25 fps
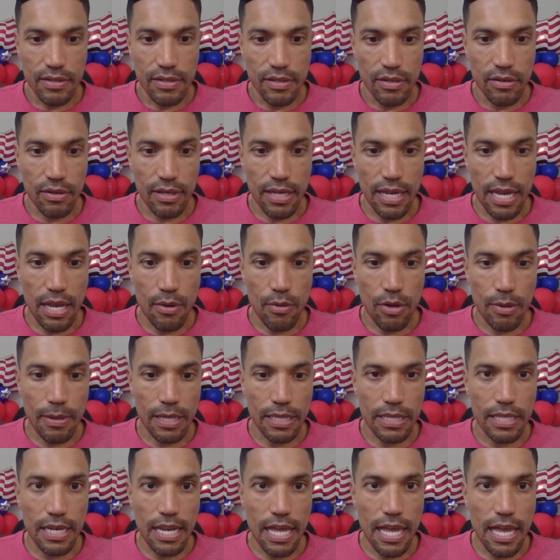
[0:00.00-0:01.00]
Okay, what
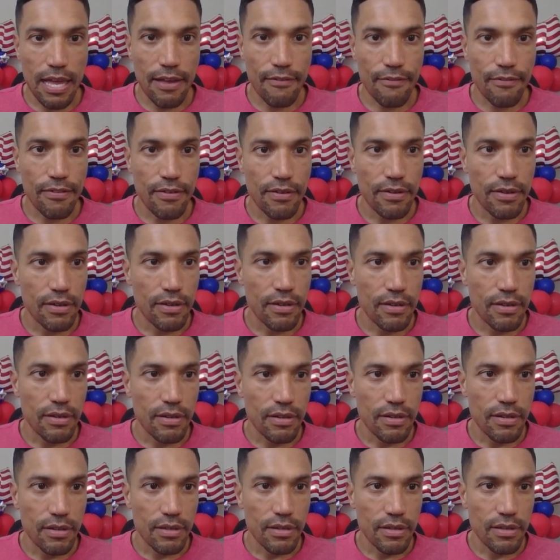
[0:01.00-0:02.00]
about the nav?
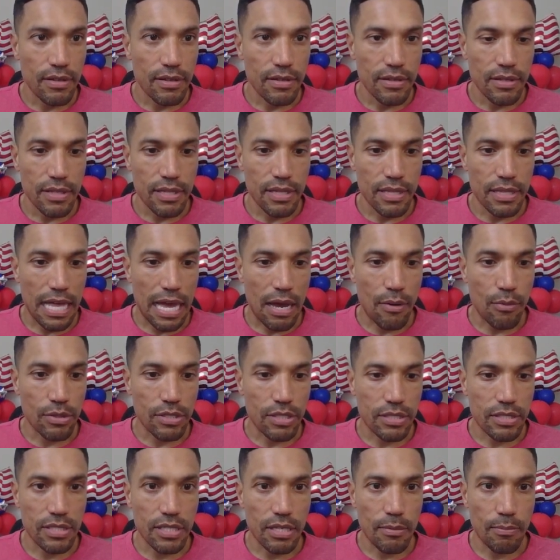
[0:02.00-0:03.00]
That
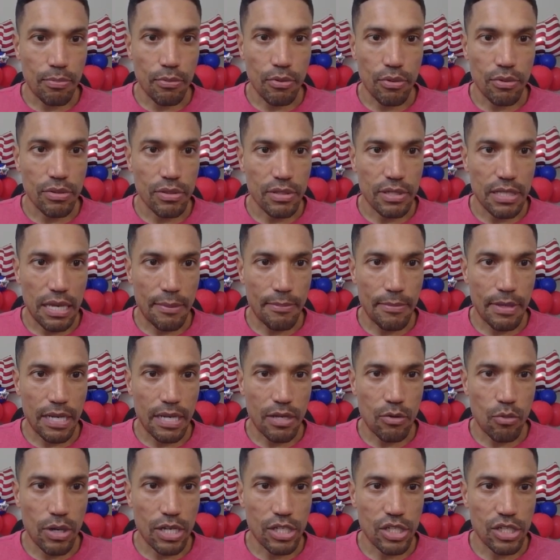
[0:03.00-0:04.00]
was simple. Not many
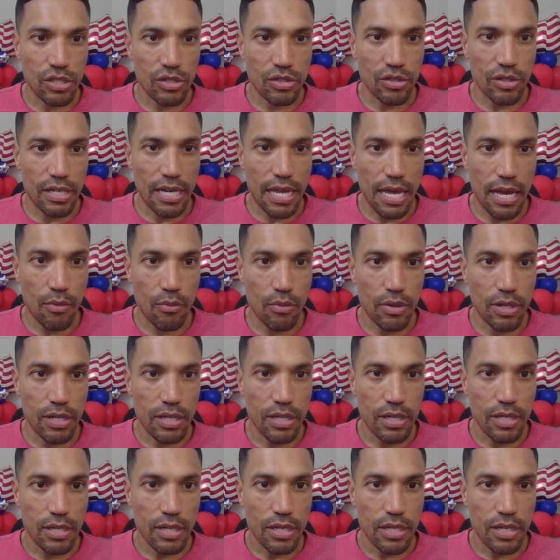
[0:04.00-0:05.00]
questions on that one.
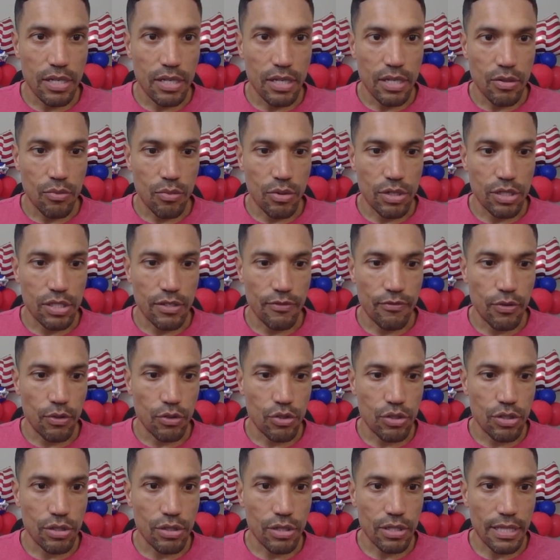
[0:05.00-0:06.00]
What does the
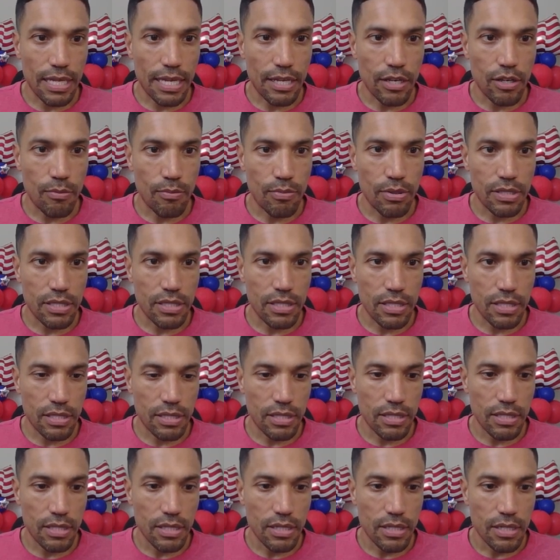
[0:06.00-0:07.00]
future look like? Your
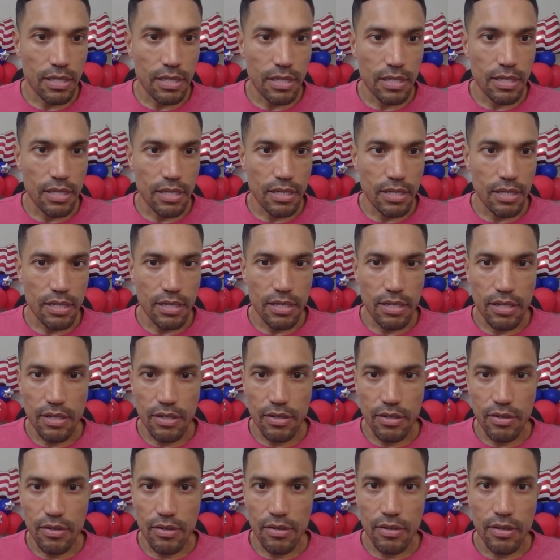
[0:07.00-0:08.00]
business.
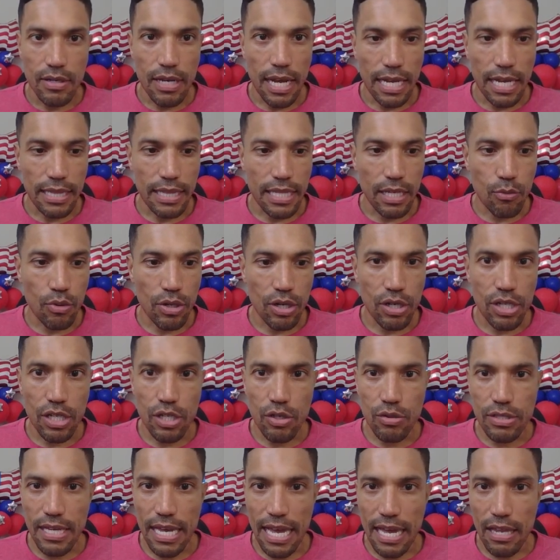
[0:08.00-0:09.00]
I think we're going to
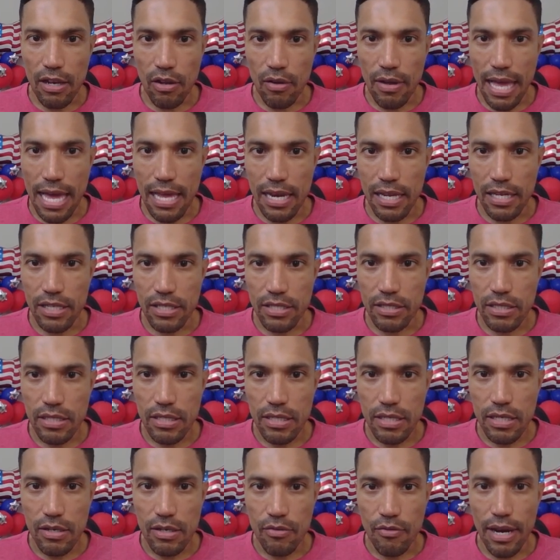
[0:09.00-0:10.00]
use the Hello Alice
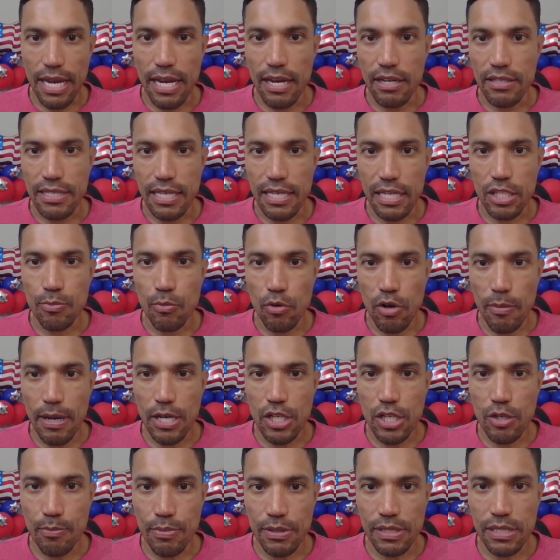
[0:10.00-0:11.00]
right here. Tell us more
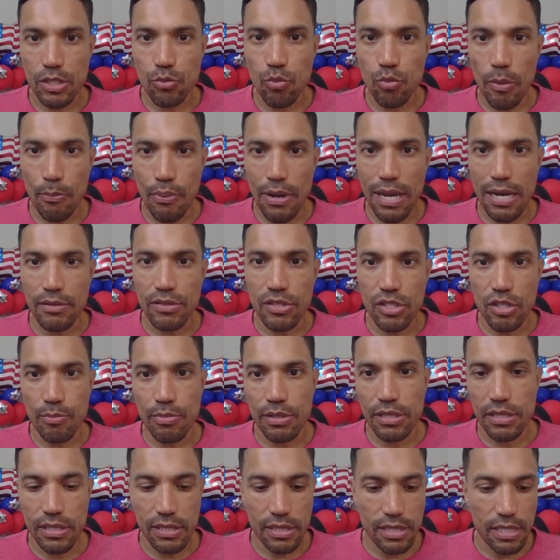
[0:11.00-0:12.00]
about your business. What problems your
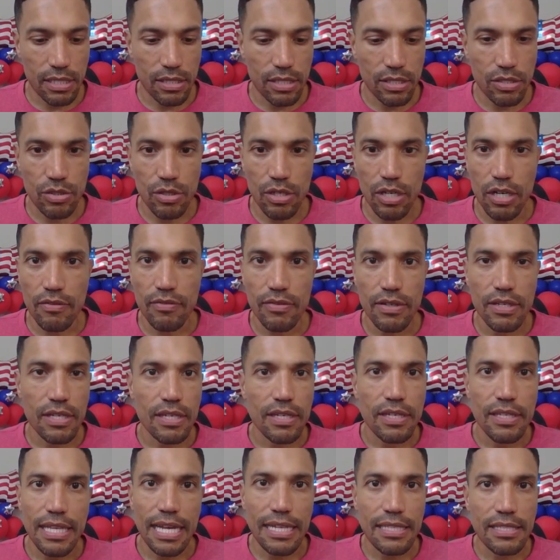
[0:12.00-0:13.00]
business seek to solve.
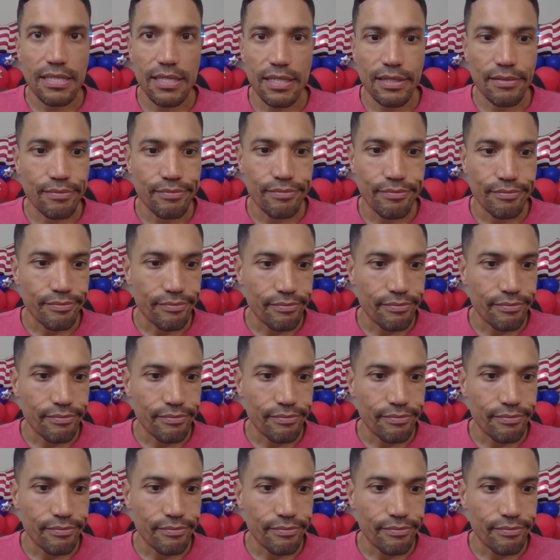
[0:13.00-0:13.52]
That's it.